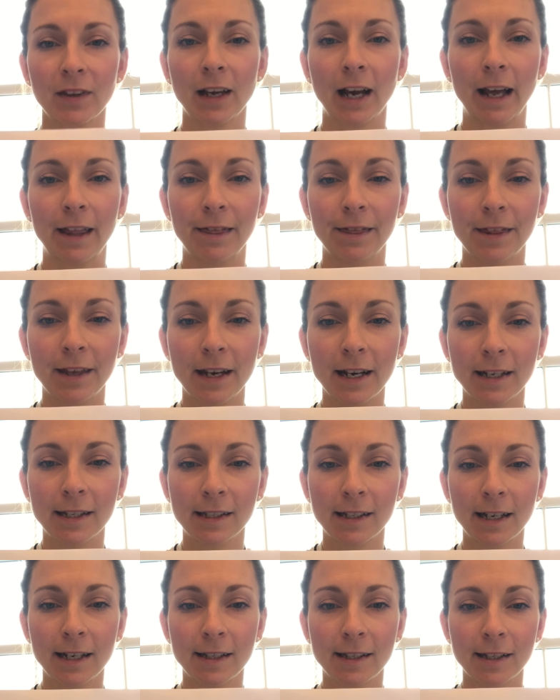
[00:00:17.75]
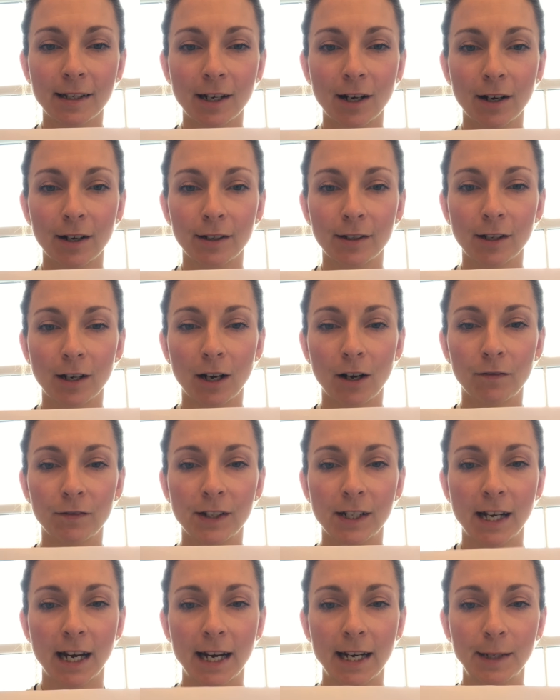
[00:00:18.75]
And this is the title of
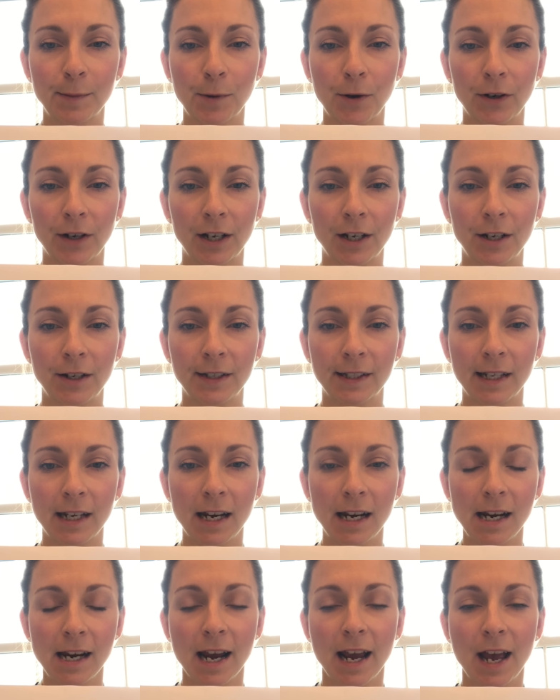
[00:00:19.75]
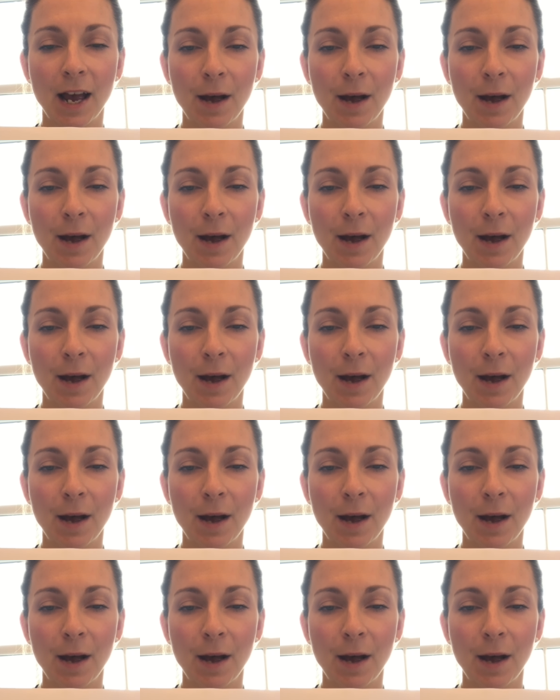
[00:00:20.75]
today's book. Can you see?